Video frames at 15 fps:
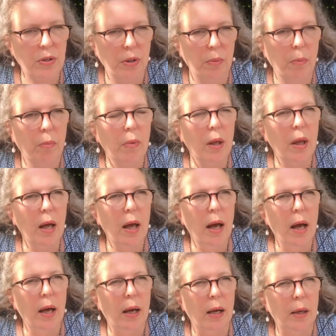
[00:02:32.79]
them
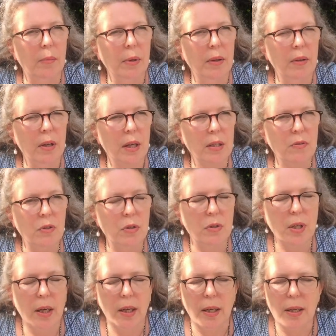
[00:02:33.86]
in the next few
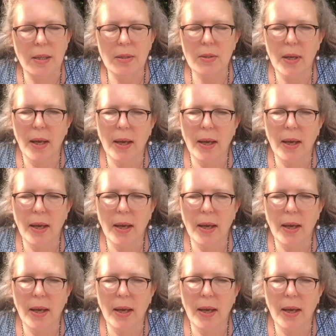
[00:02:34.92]
days.